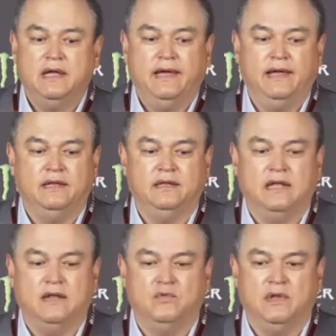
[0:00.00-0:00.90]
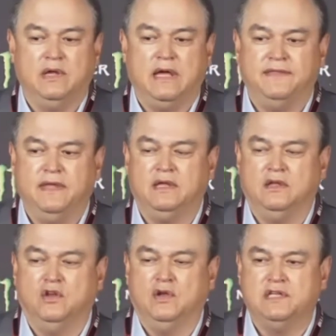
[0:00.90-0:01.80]
And really, I think,
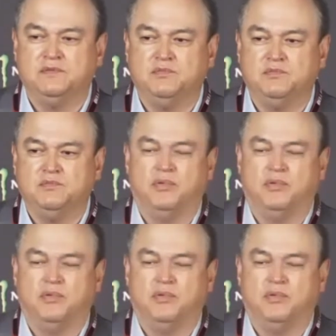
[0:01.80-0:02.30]
you know, he's more on the